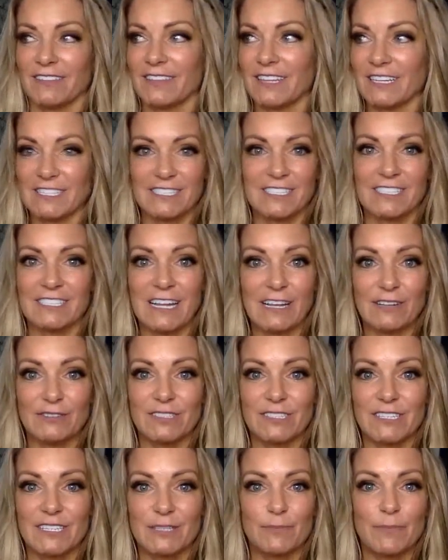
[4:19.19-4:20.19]
they just
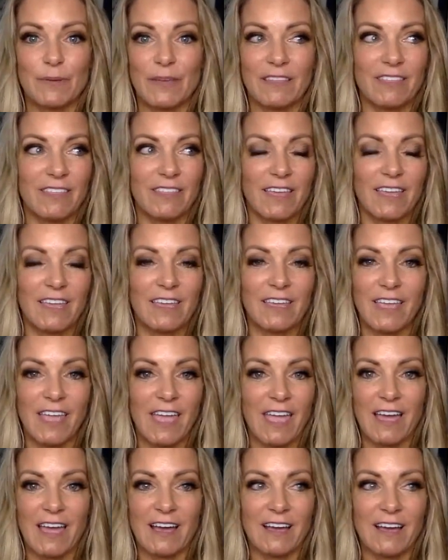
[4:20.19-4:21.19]
announced this big thing,
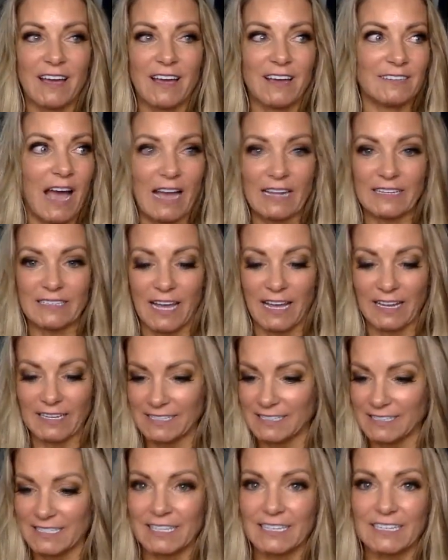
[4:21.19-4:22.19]
and I
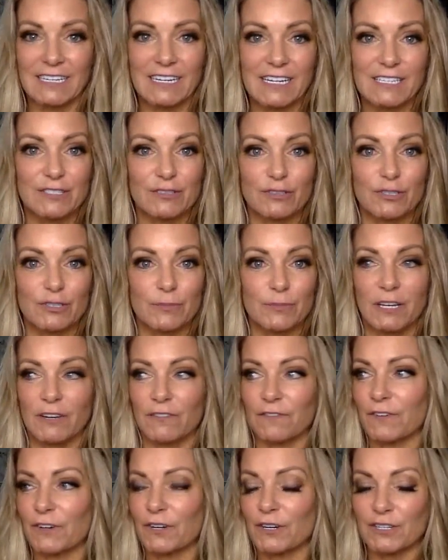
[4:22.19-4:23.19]
need to get it on social
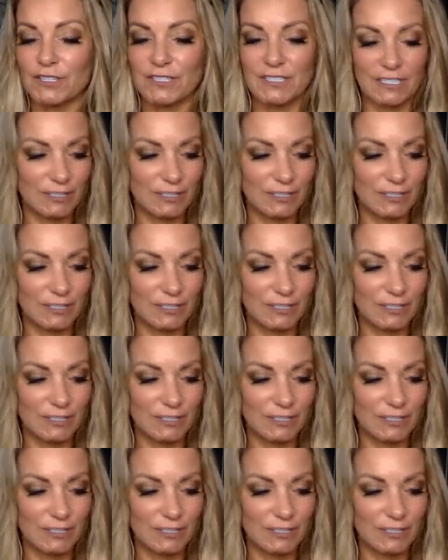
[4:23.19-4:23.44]
media first.